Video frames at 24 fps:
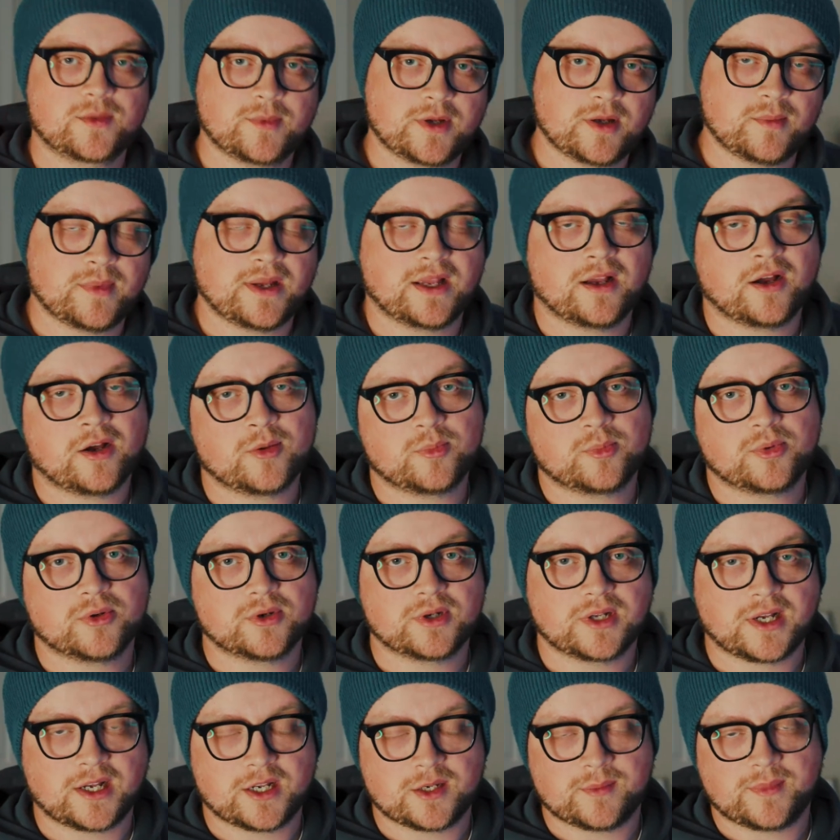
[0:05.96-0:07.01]
about my
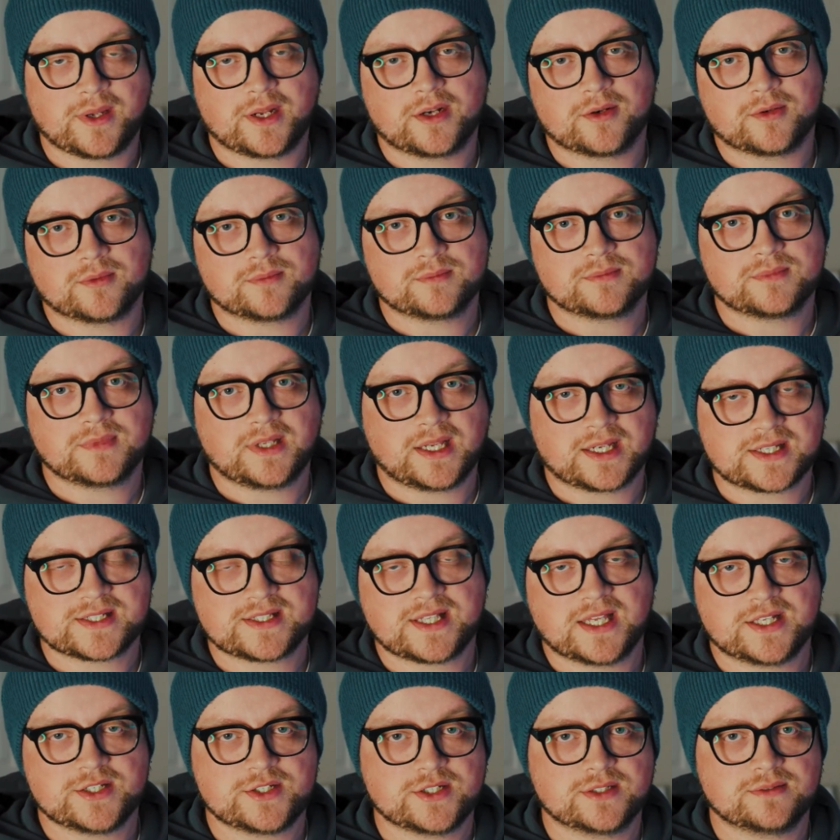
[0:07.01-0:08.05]
Artboard Automator
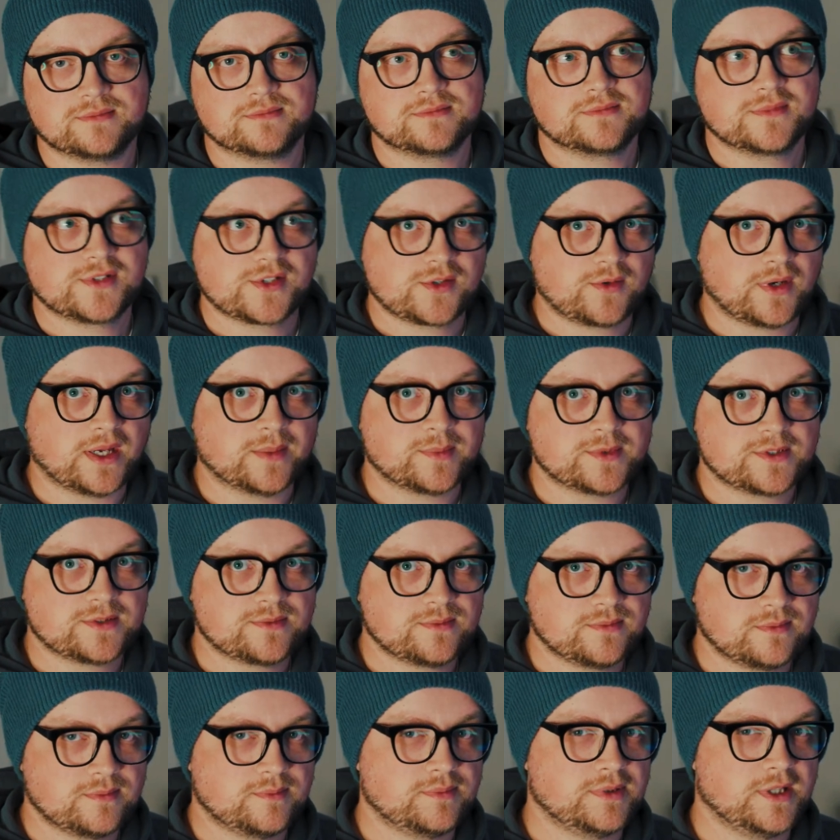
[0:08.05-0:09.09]
extension, script,
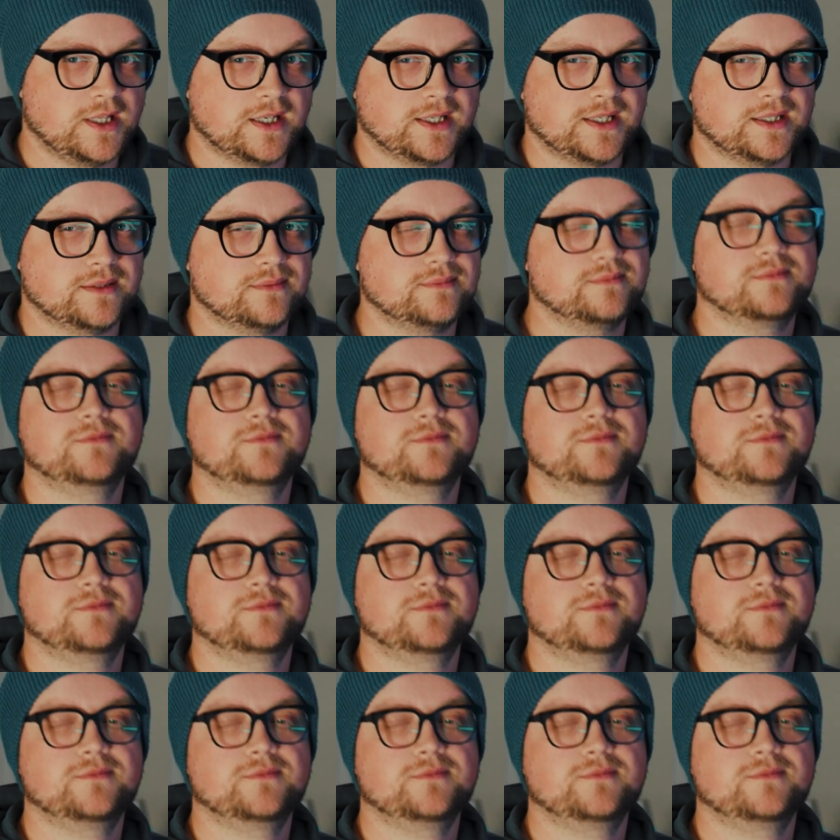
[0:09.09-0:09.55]
plugin,